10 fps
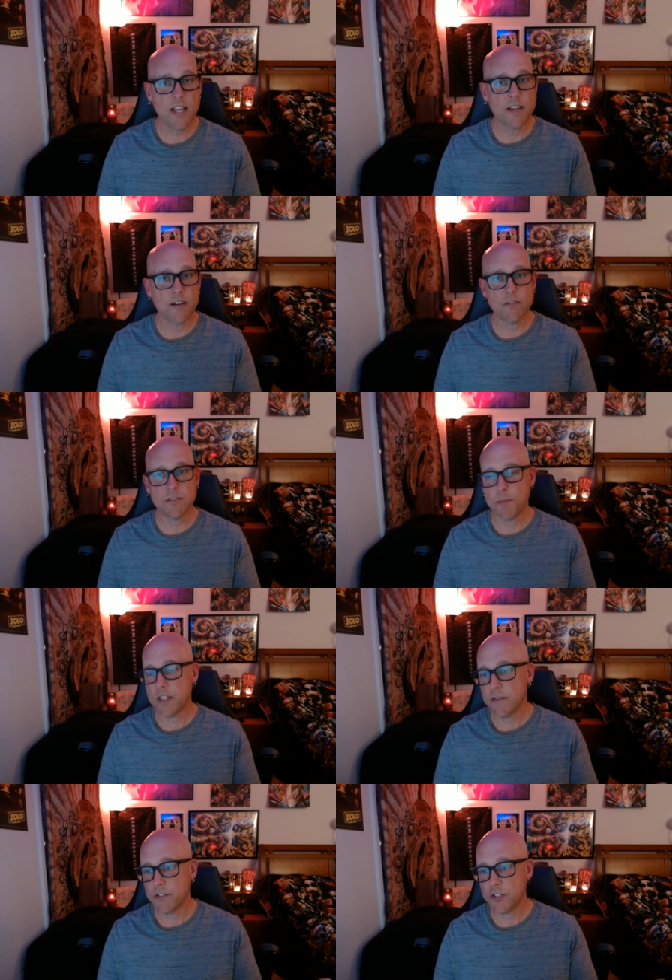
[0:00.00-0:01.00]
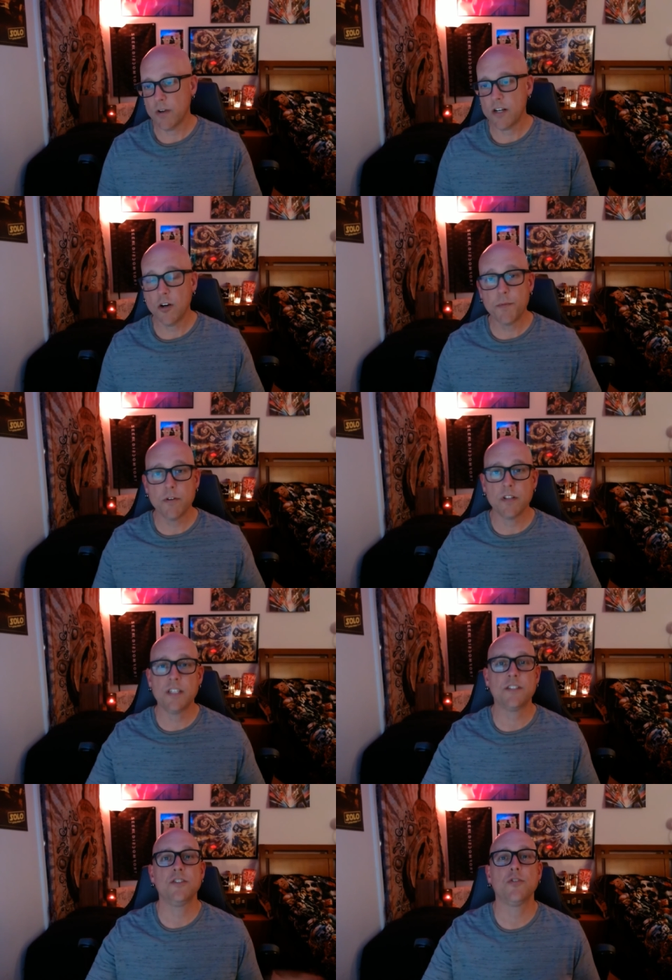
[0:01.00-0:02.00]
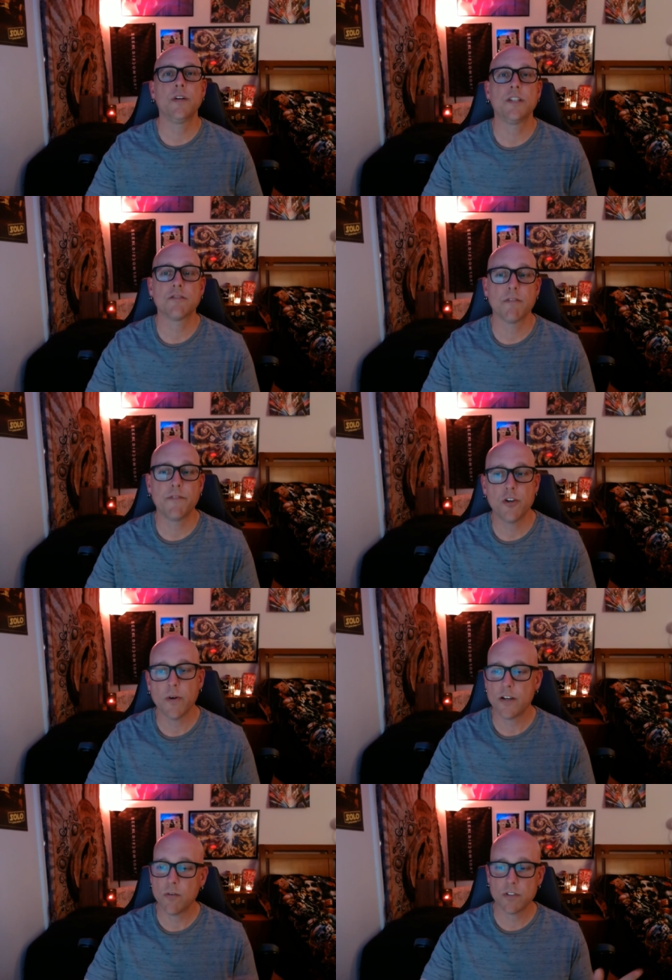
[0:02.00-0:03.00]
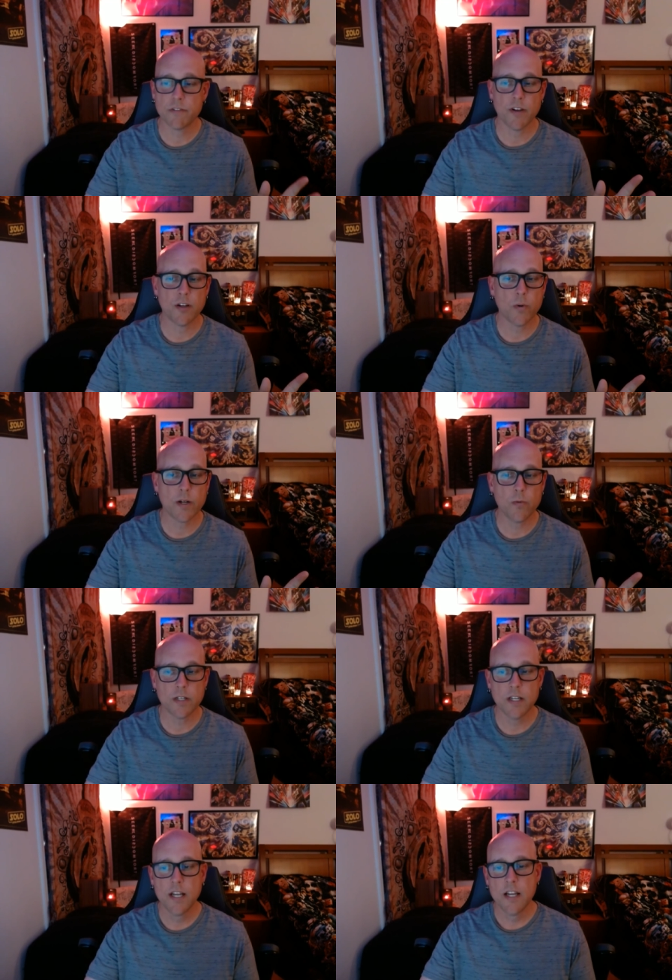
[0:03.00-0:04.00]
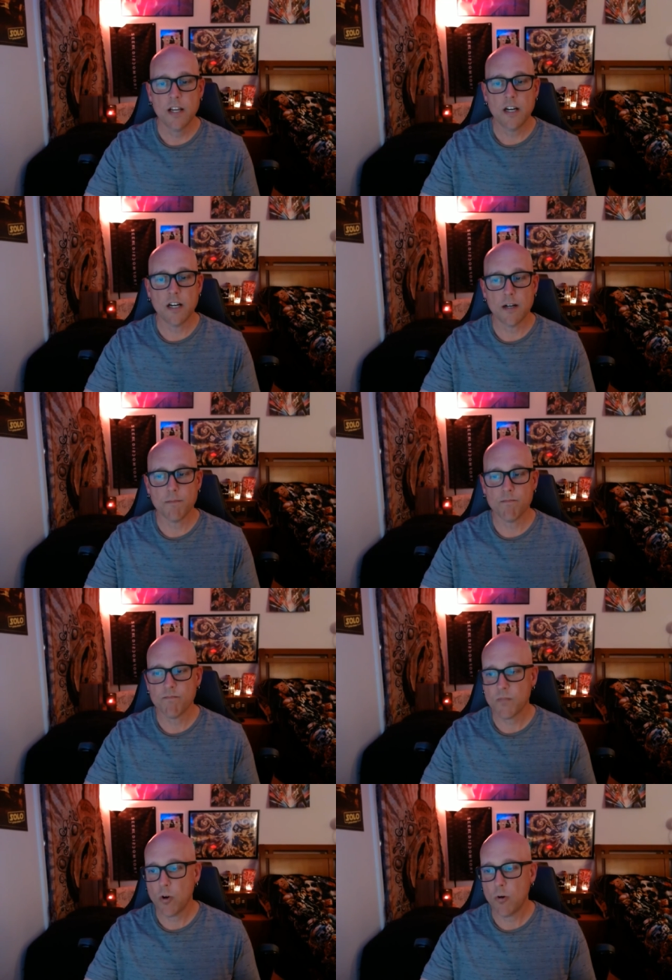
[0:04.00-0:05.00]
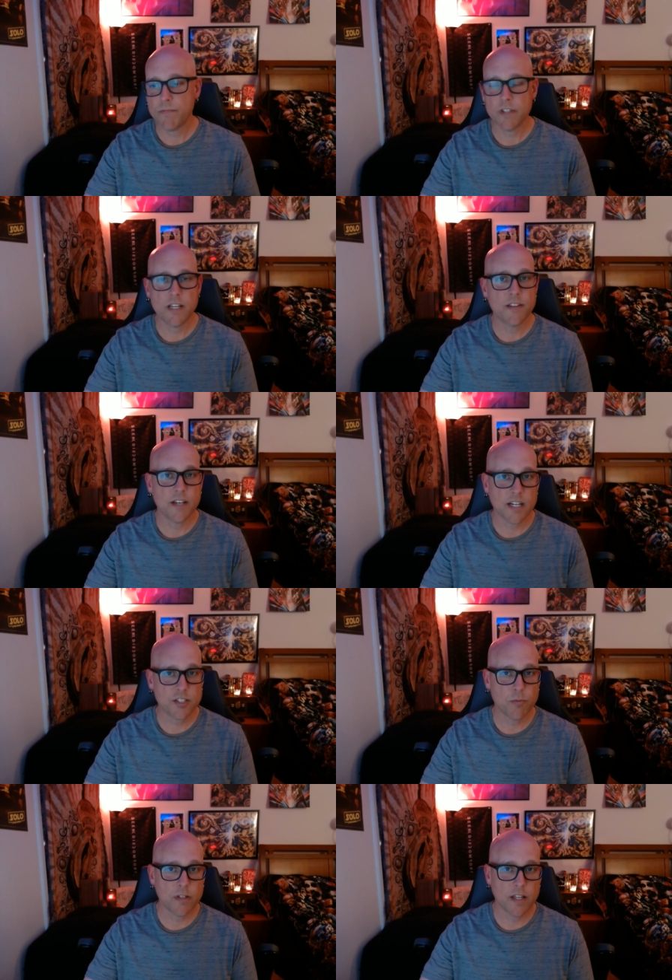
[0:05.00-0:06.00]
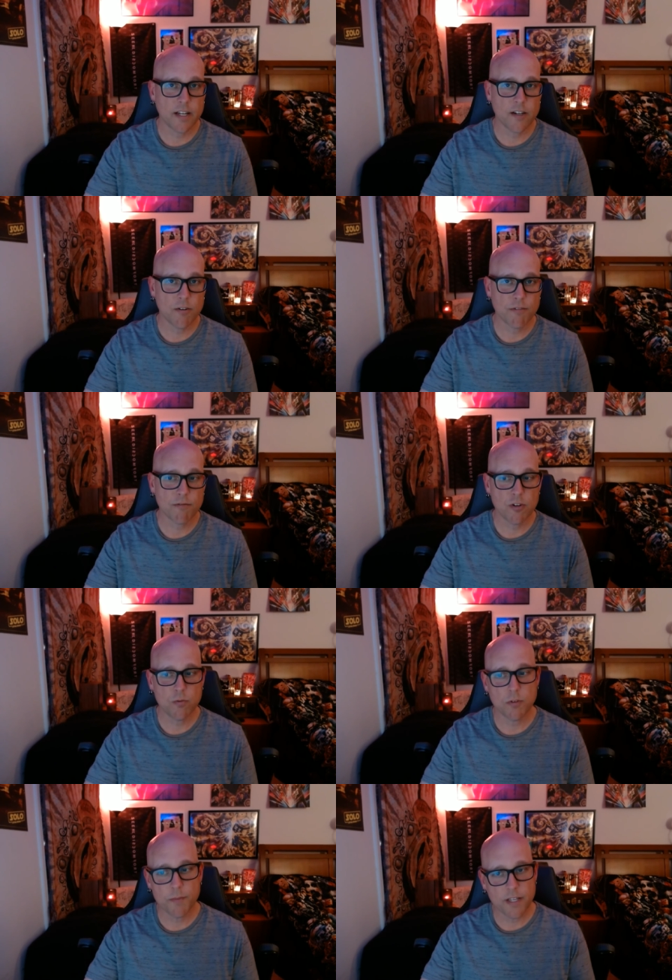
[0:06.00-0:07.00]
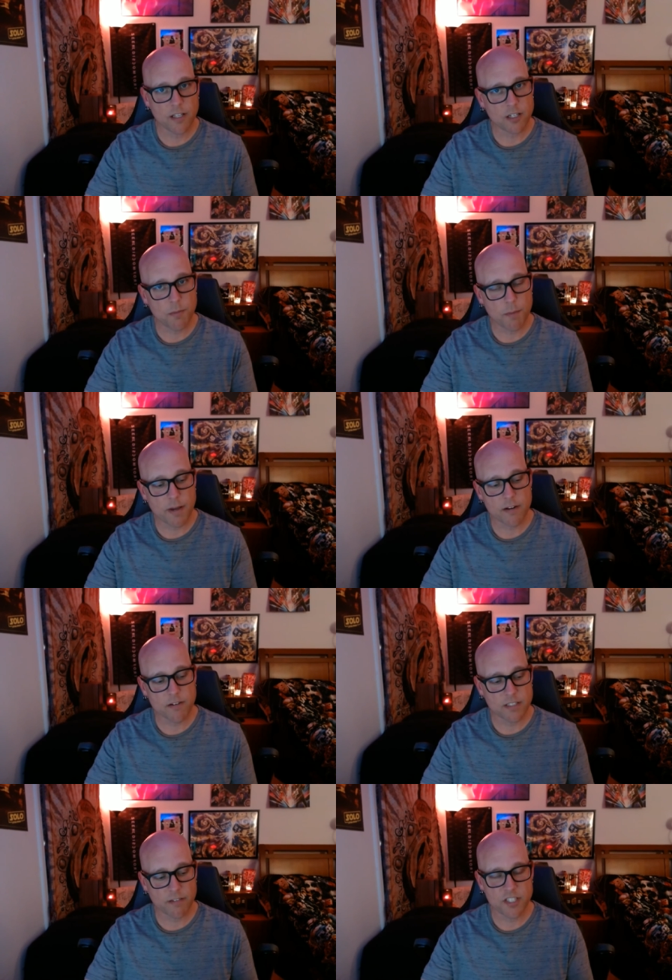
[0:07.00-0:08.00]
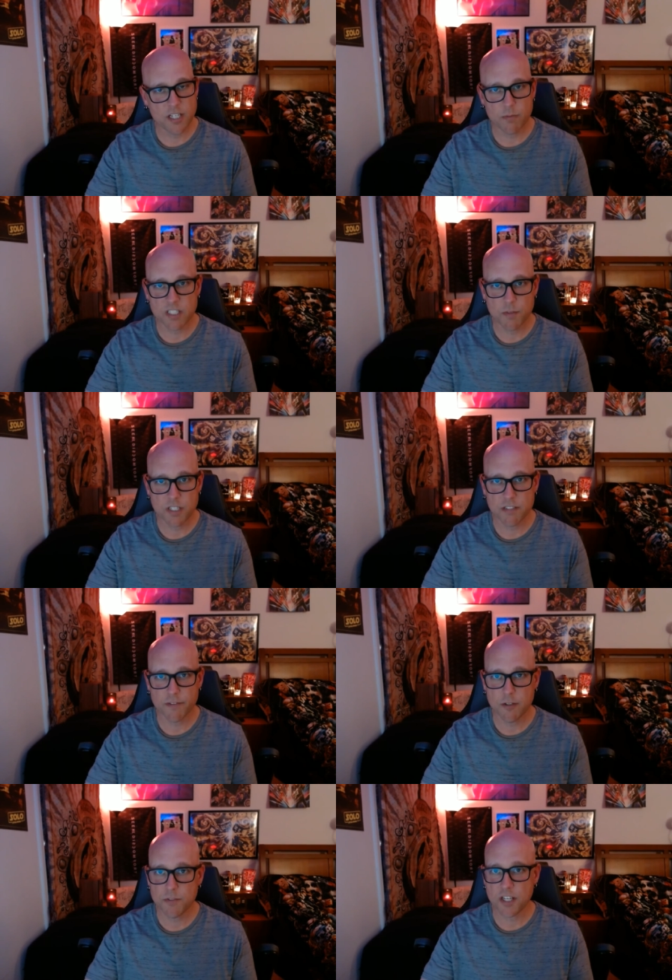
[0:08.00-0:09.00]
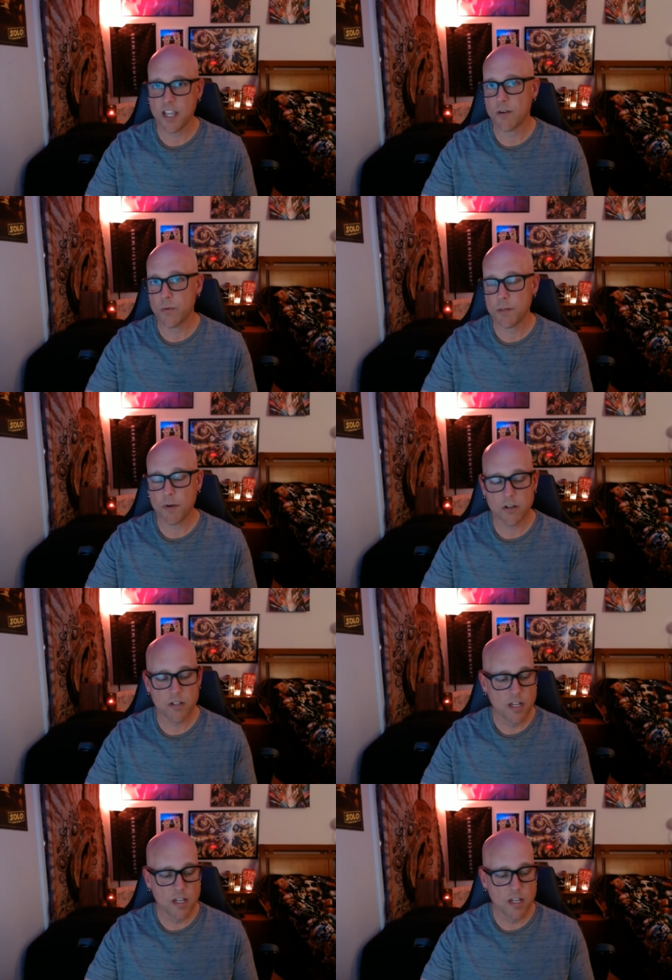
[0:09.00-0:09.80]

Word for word: know, speaking of enjoyed, I hope you at least enjoyed this review. I know it was a very quick one. Um, hopefully the next one that I go through will be a little bit better. As I've seen with some of these films, you can't win them all.